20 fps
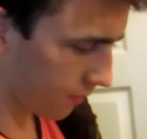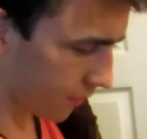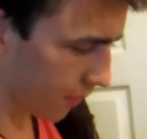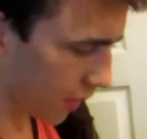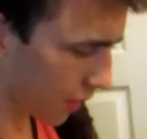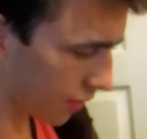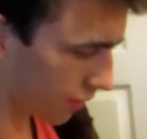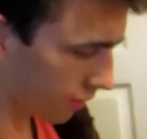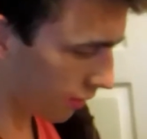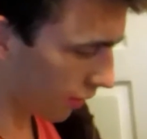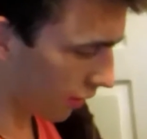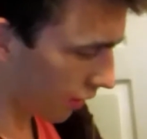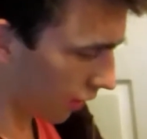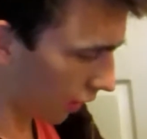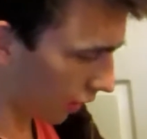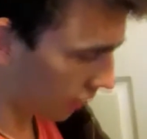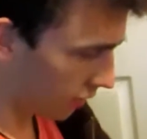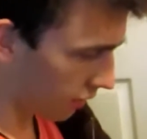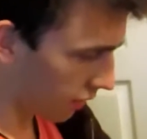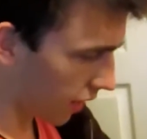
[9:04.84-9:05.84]

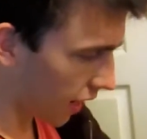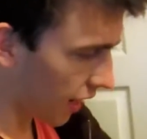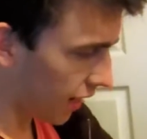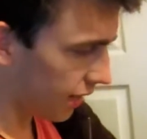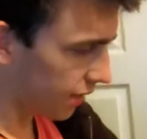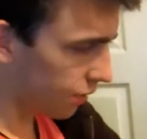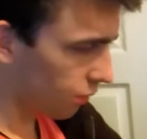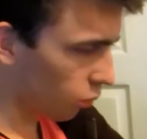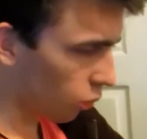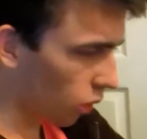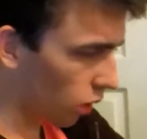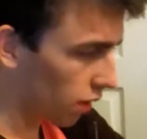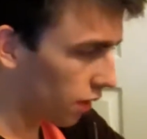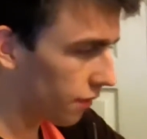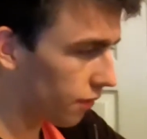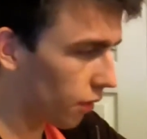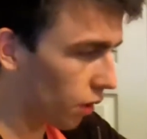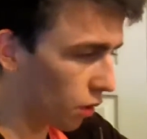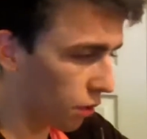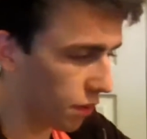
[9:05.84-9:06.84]
That is one
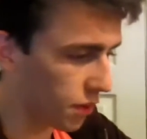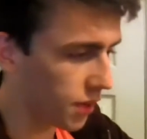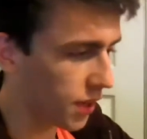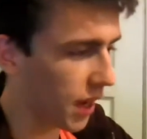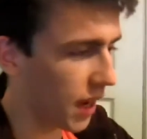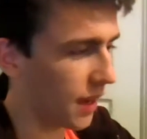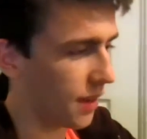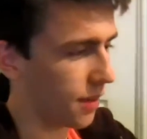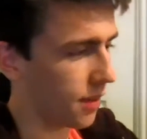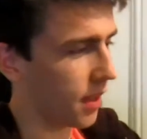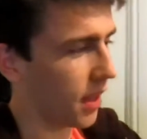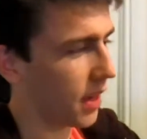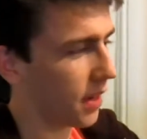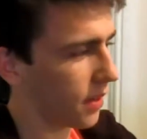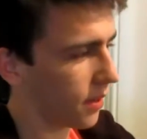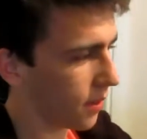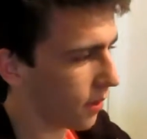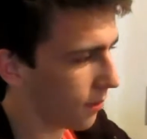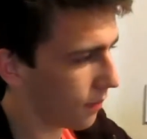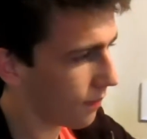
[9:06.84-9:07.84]
of Laura's hairs, that
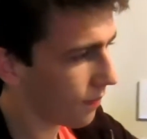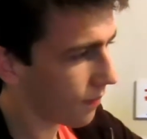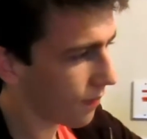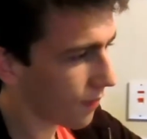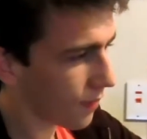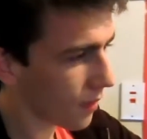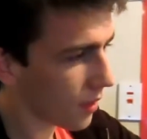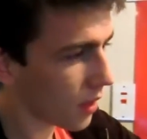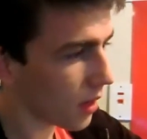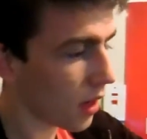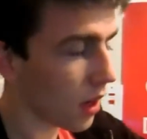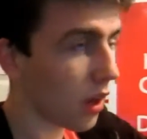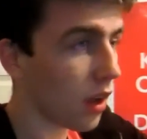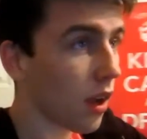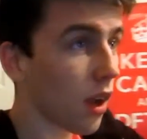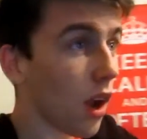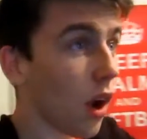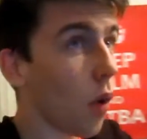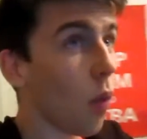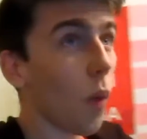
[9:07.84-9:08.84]
is.
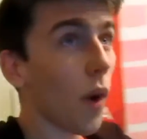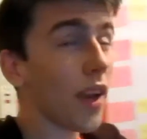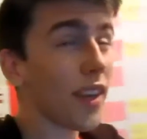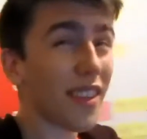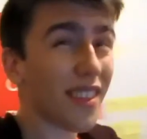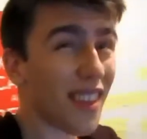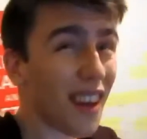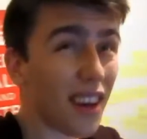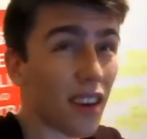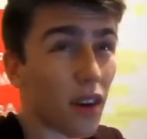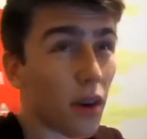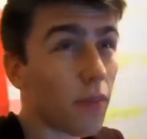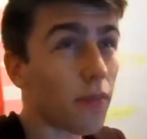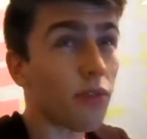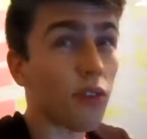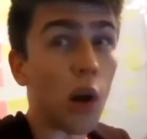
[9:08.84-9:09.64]
Where did that come